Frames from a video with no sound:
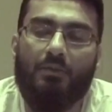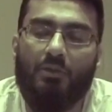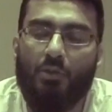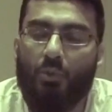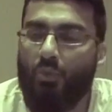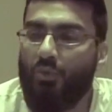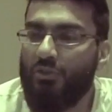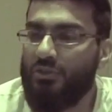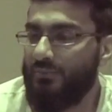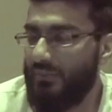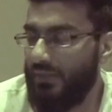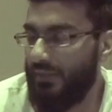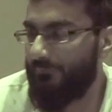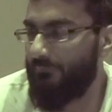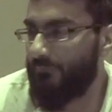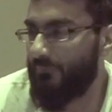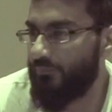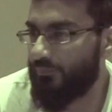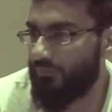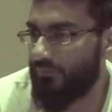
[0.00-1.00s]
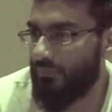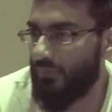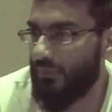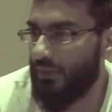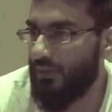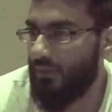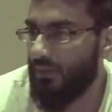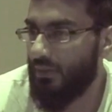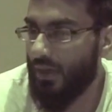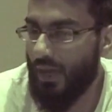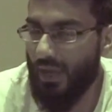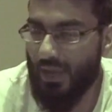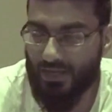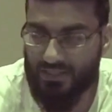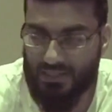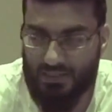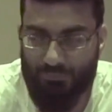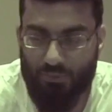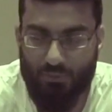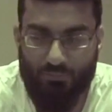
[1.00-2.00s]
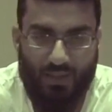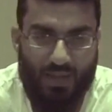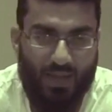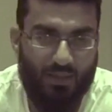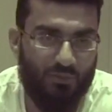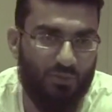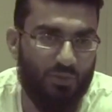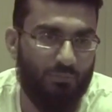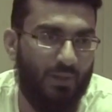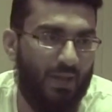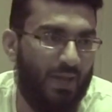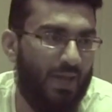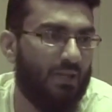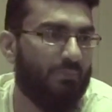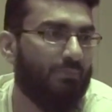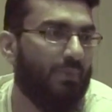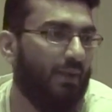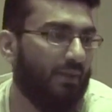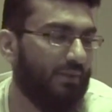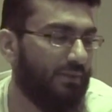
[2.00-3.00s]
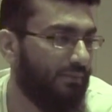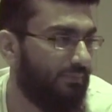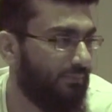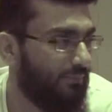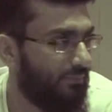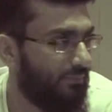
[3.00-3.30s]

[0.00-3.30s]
towards me, I actually took my hand back.